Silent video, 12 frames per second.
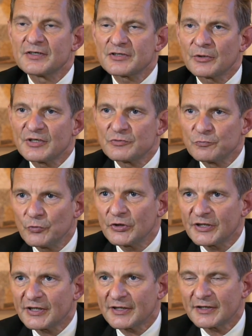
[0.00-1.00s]
So it's
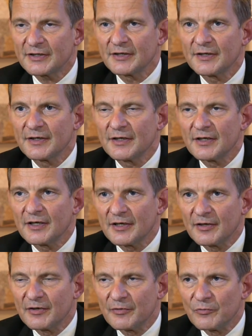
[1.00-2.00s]
working
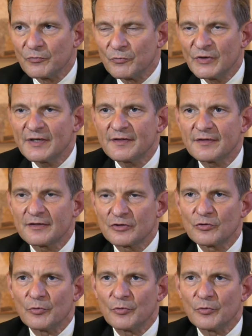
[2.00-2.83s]
with